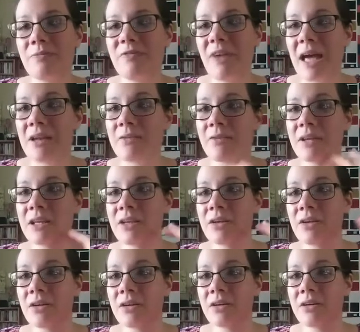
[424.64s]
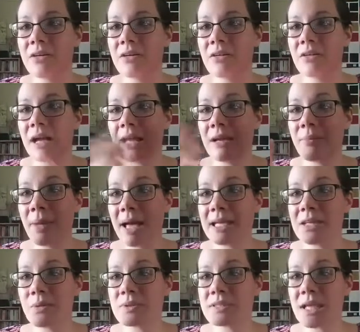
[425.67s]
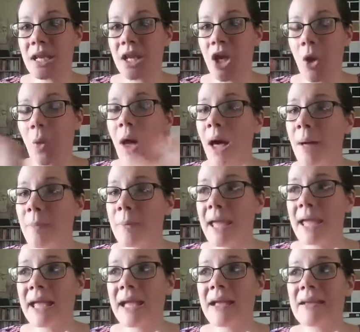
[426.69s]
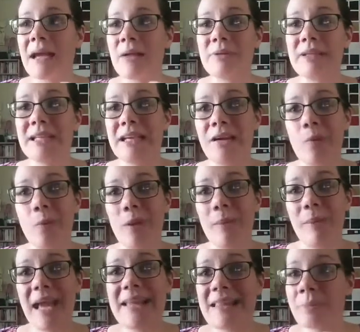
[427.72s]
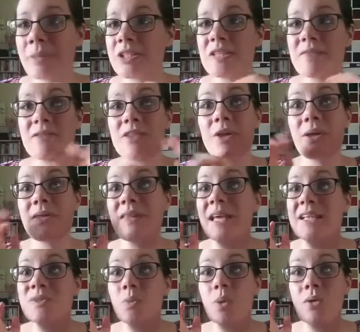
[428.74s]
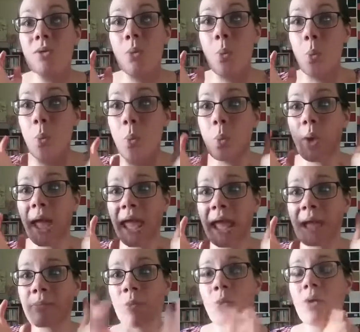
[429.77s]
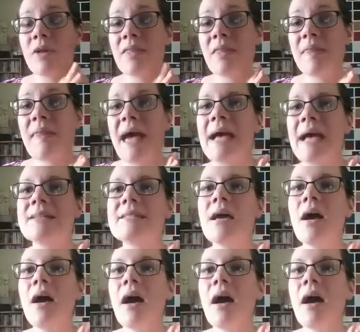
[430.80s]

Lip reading: had a figure out of mind it was going to go up, and I really didn't want to pay that much, even though I think it's worth way more than that.